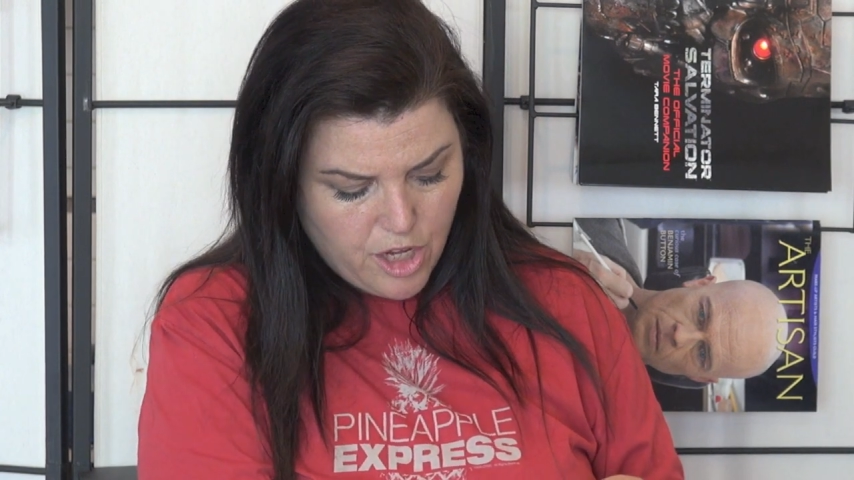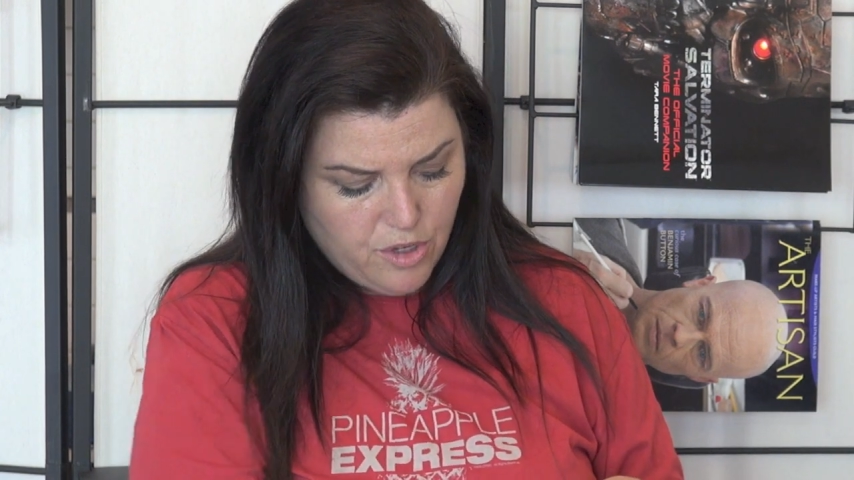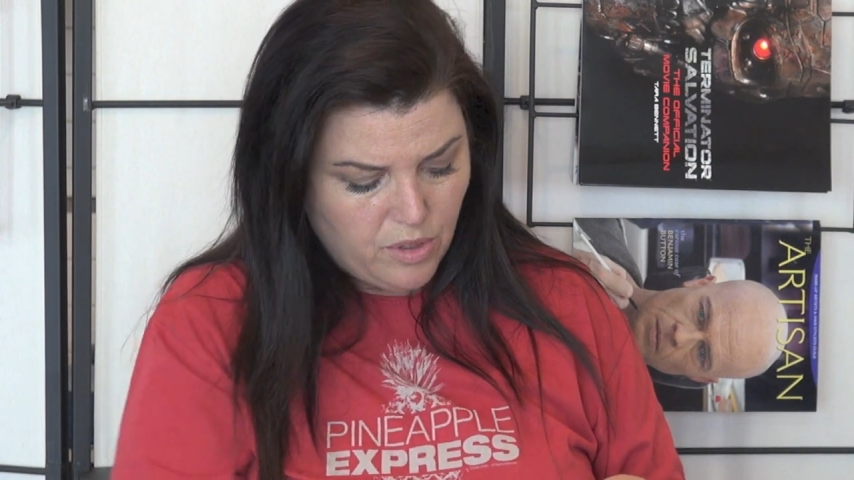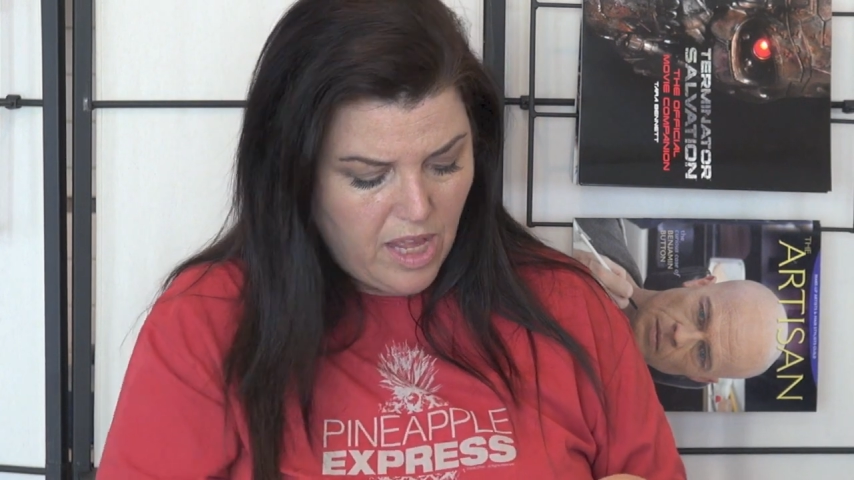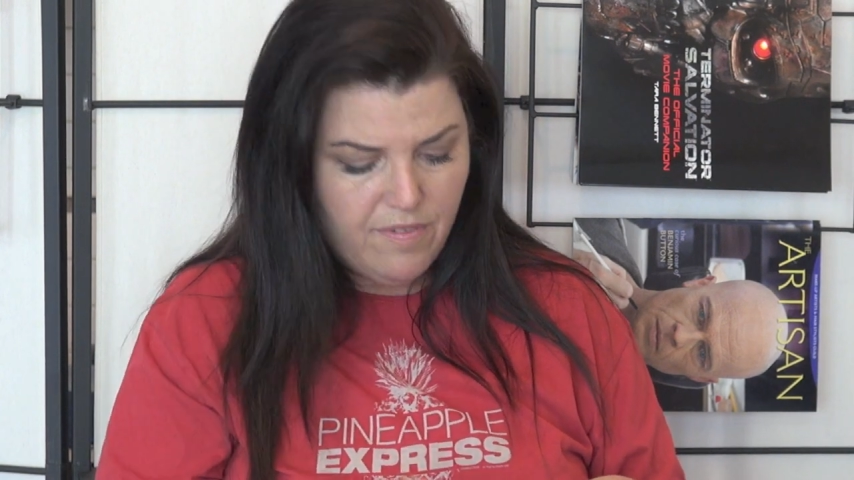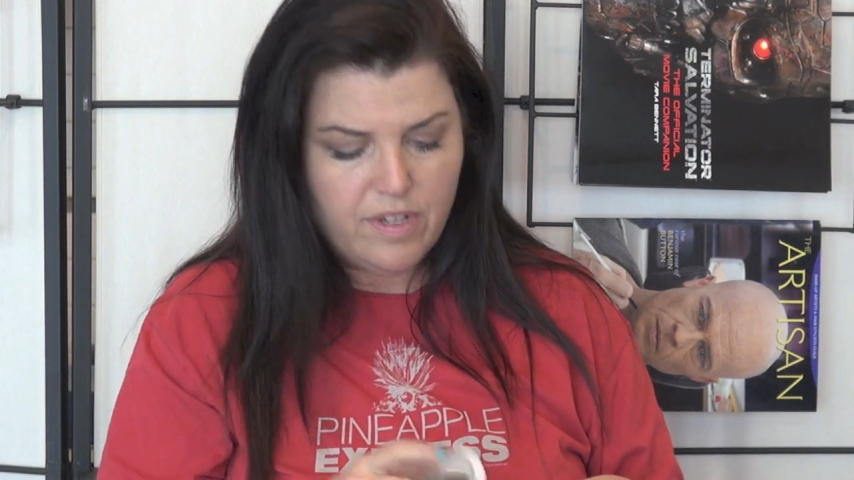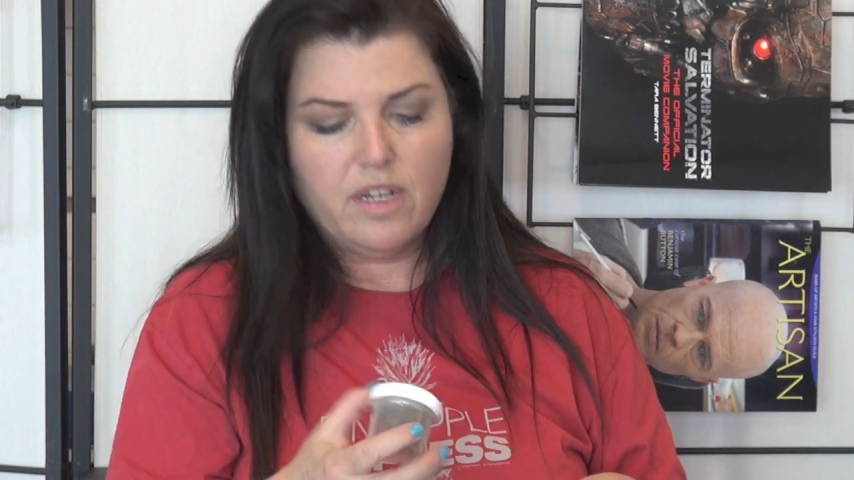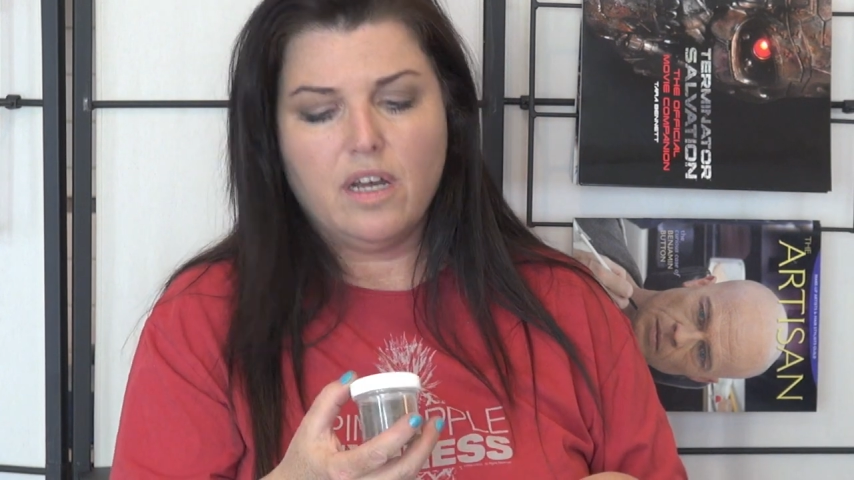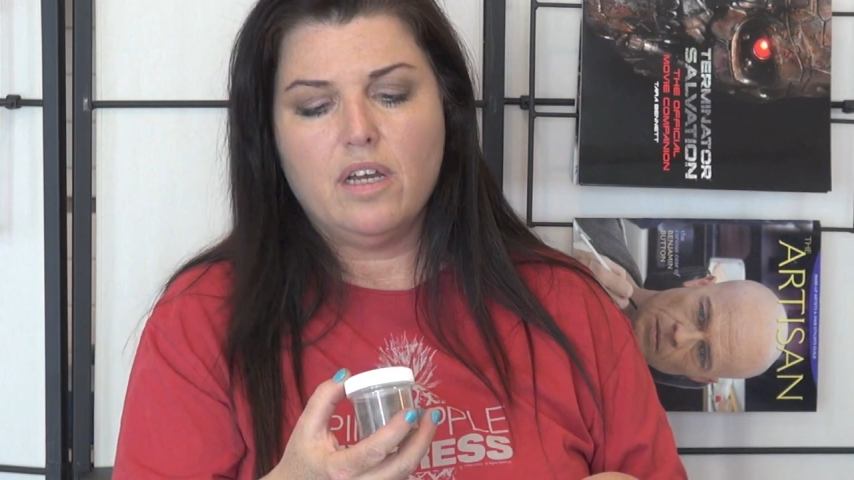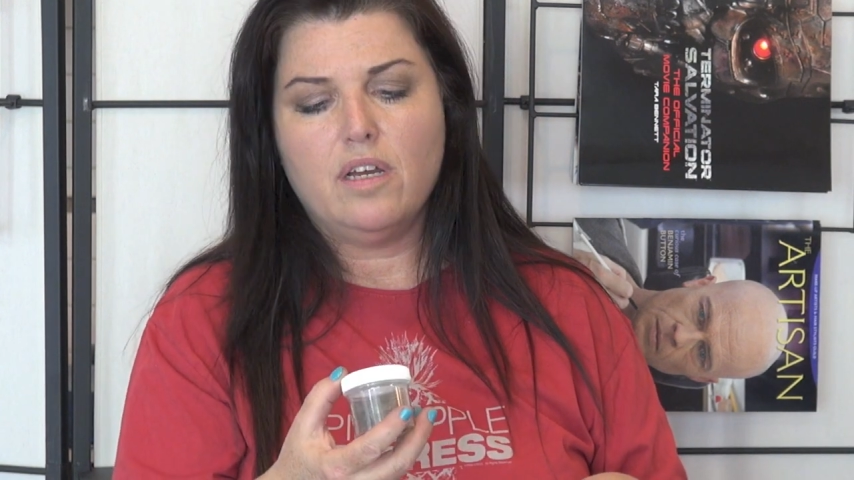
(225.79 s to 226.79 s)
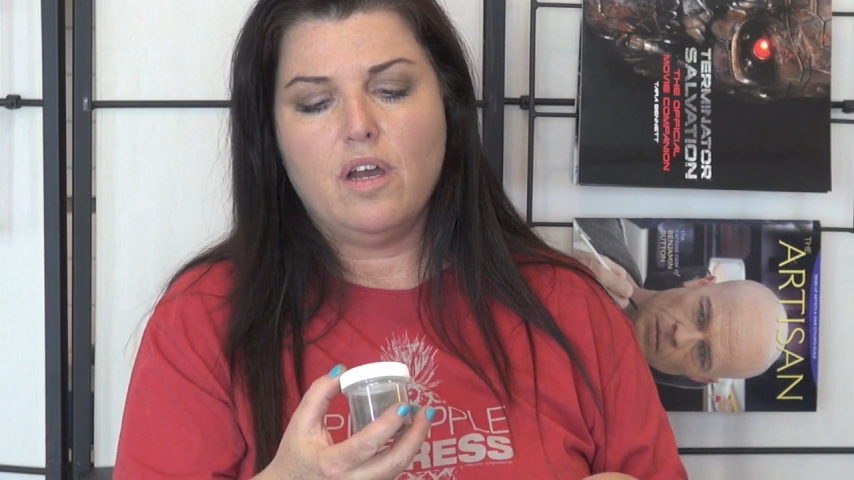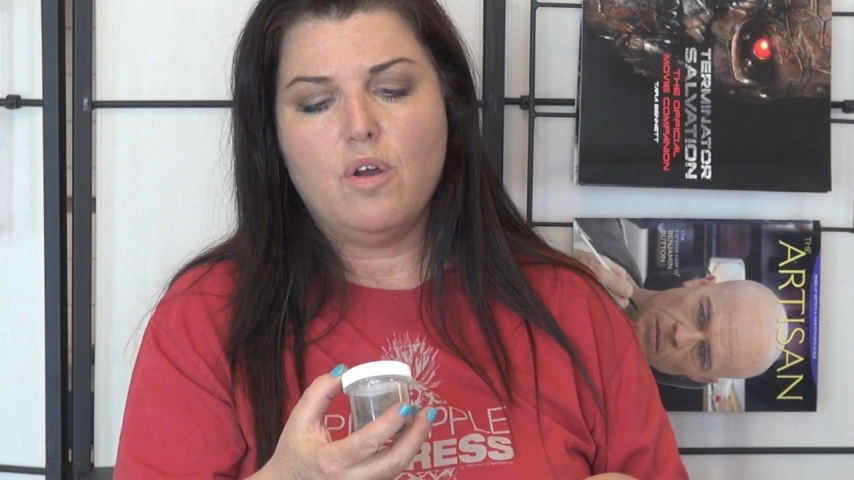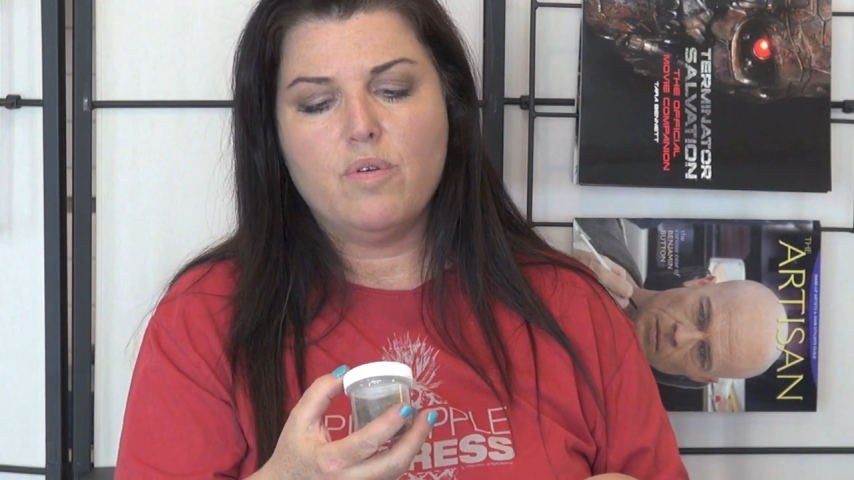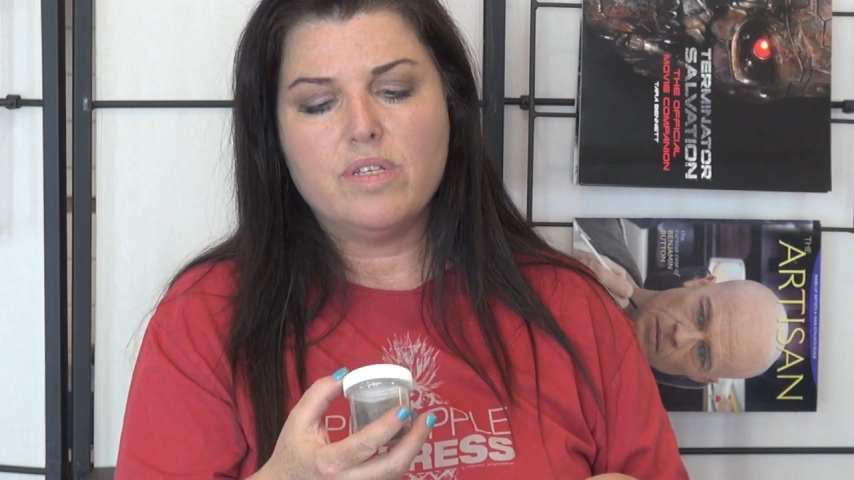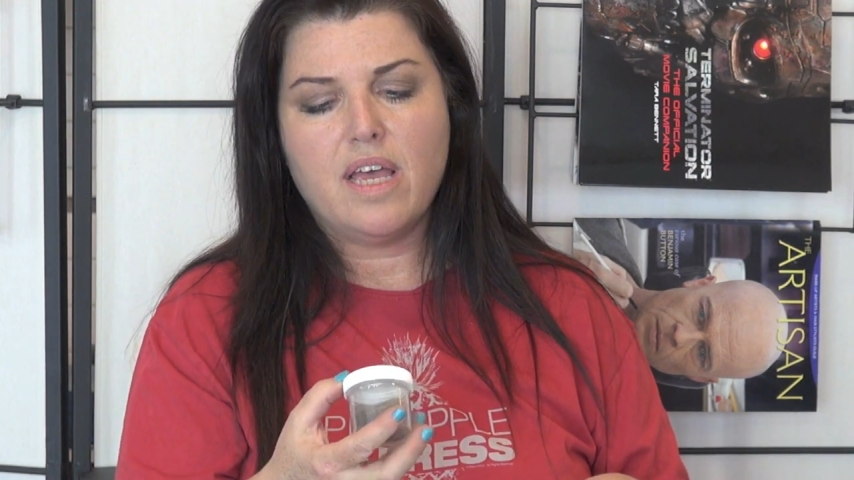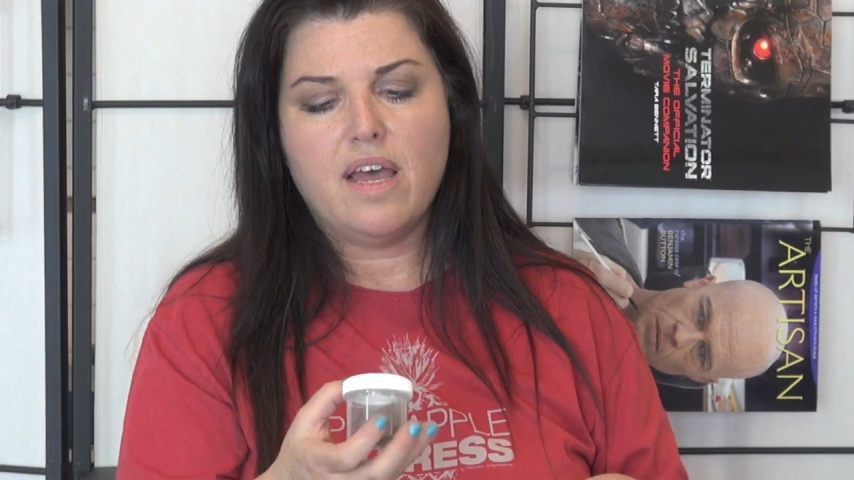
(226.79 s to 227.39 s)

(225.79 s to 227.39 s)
You'll have always